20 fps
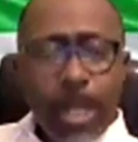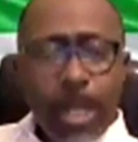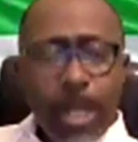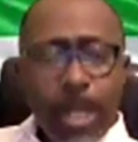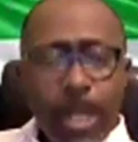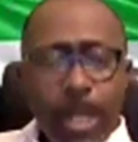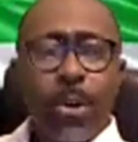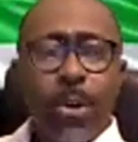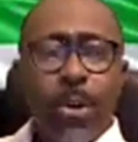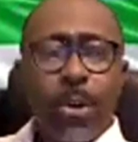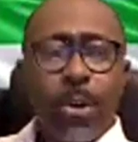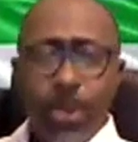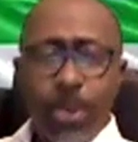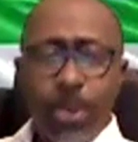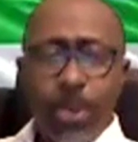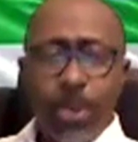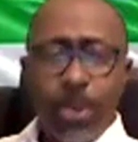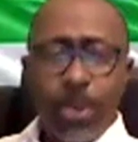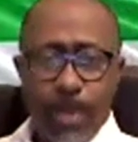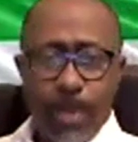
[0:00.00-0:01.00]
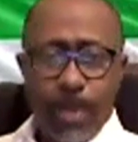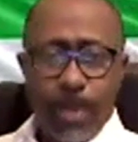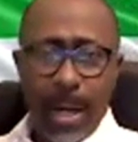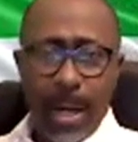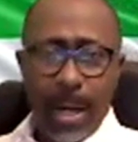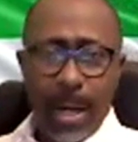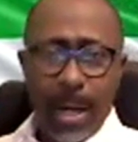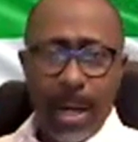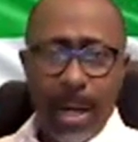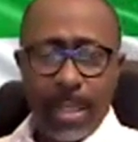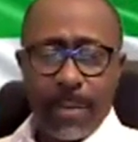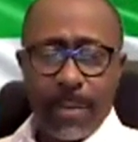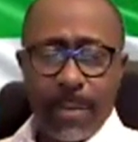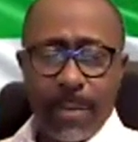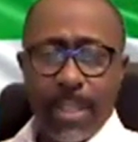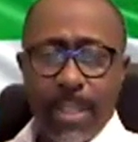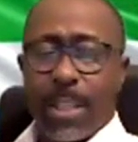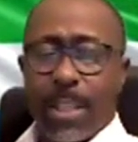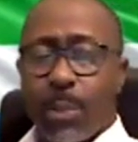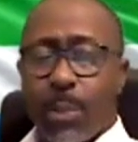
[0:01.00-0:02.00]
you don't need to go to criminal
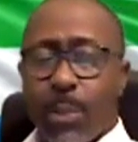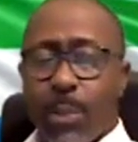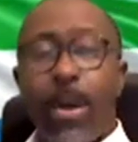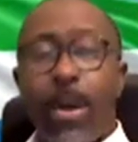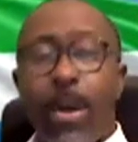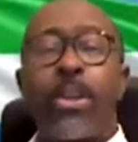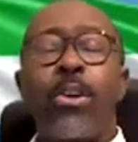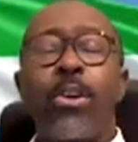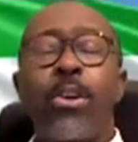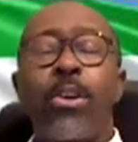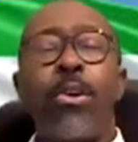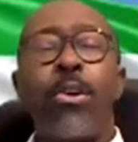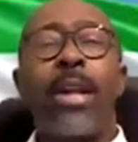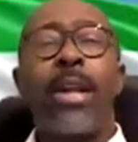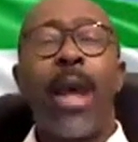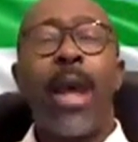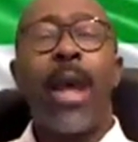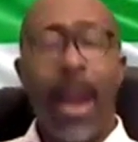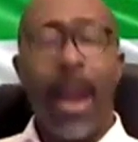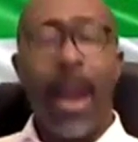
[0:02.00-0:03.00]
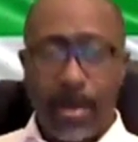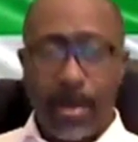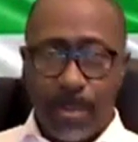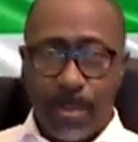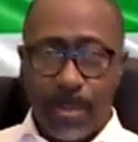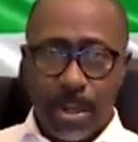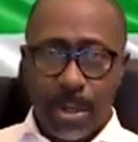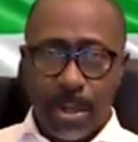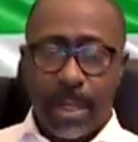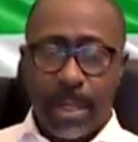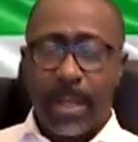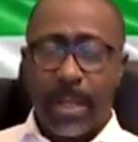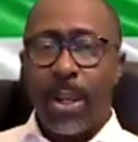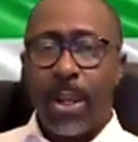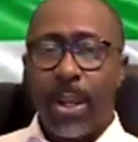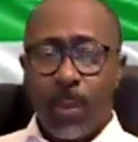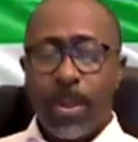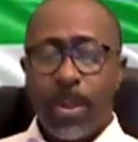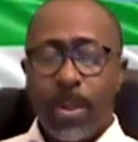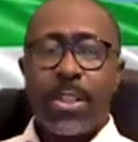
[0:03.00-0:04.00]
activities. When you don't earn money,
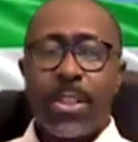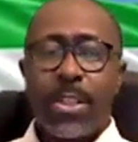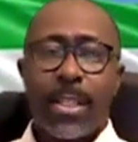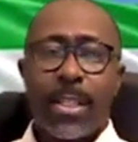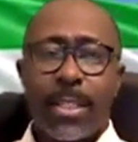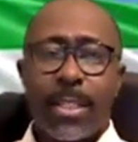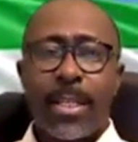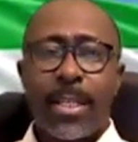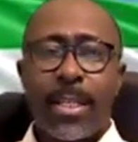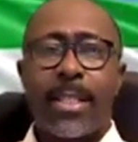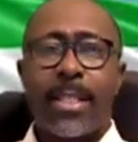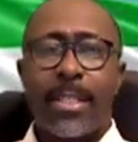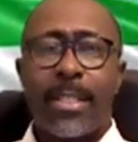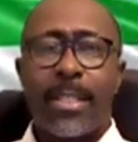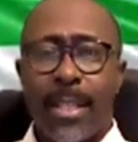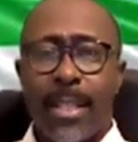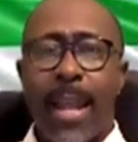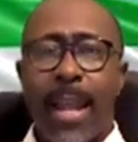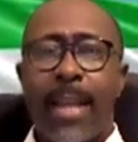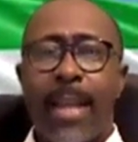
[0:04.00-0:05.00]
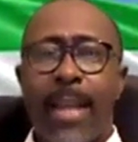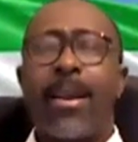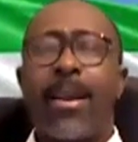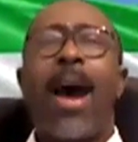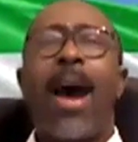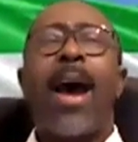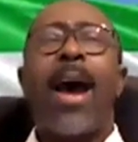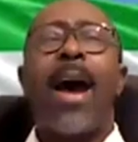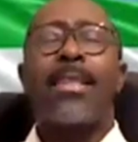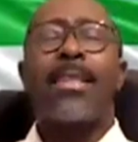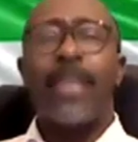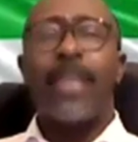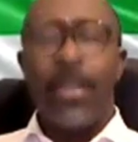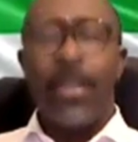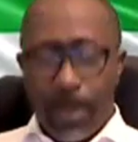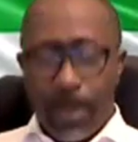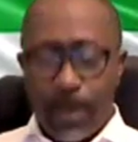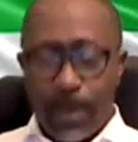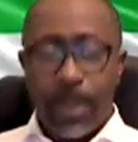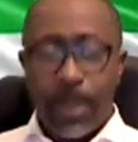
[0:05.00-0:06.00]
which the state then has the
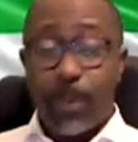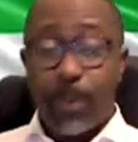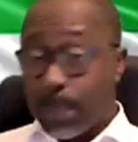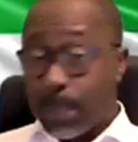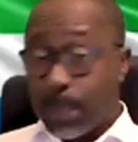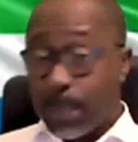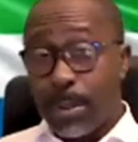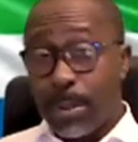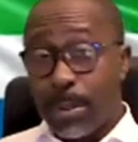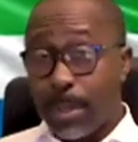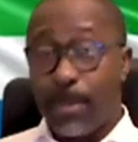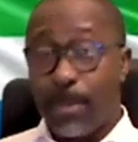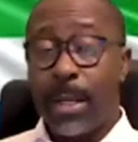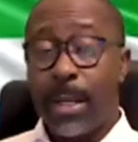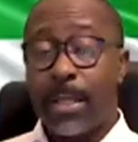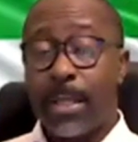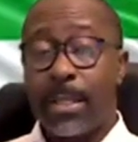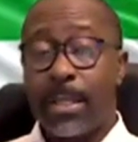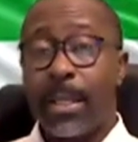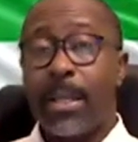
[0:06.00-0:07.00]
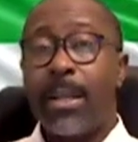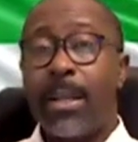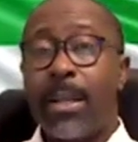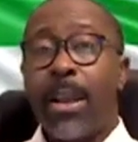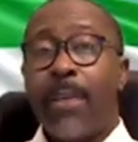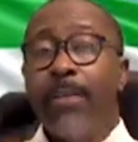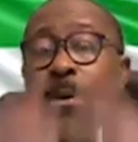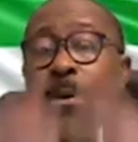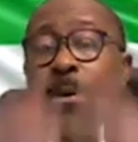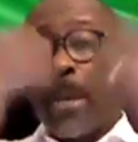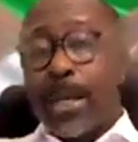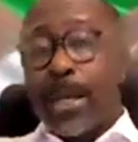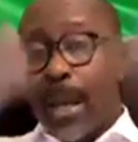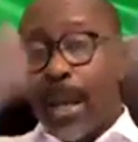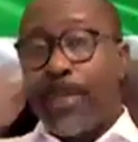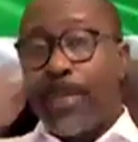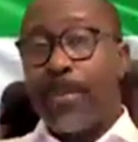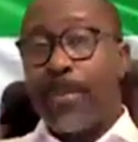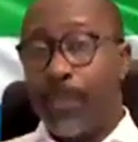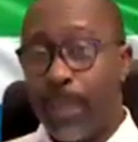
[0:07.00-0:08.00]
responsibility for make that
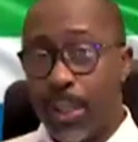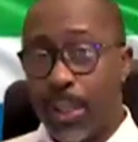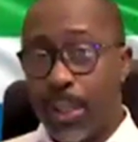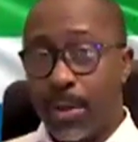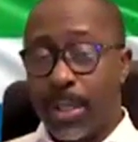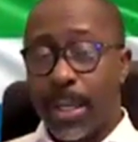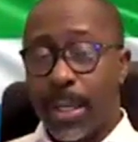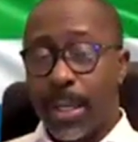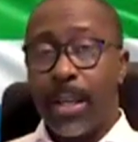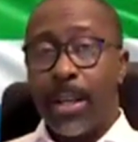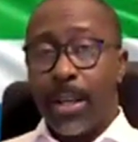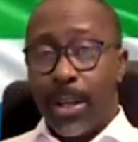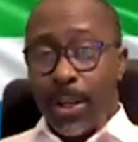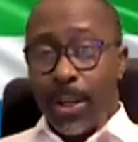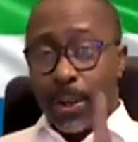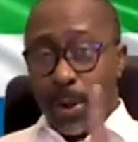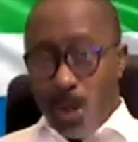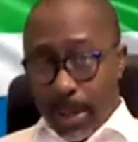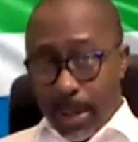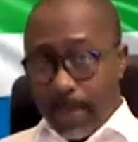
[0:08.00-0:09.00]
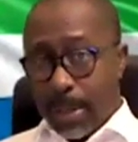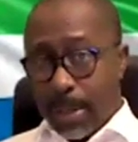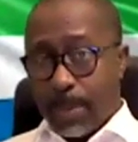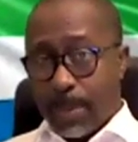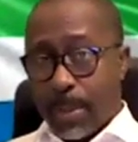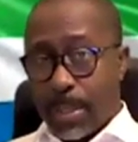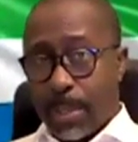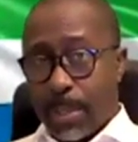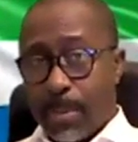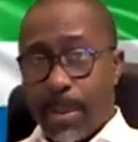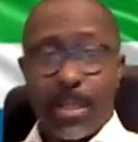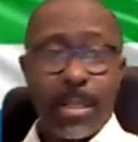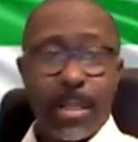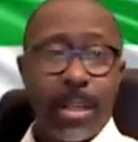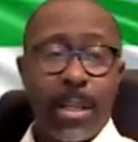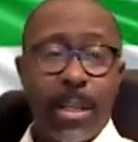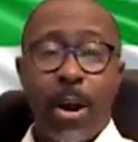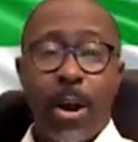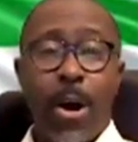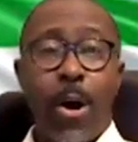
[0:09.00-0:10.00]
provision, not a
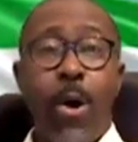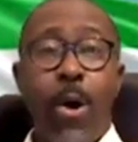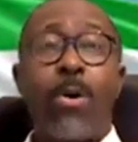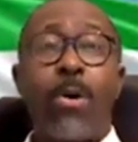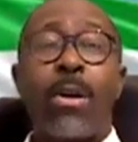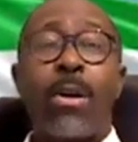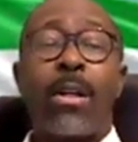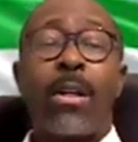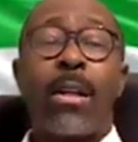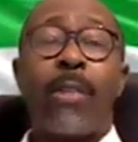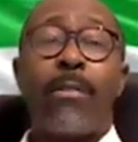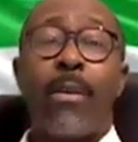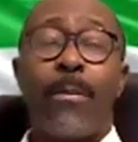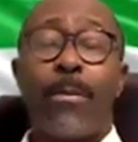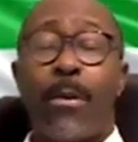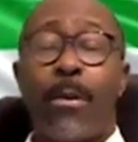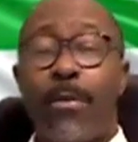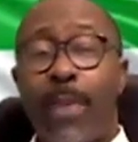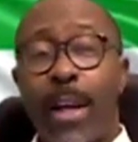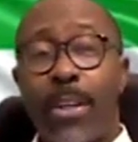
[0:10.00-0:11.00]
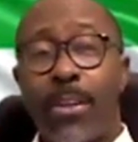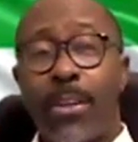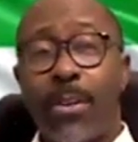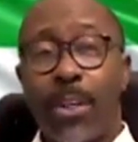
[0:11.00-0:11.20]
responsibility only for provide you a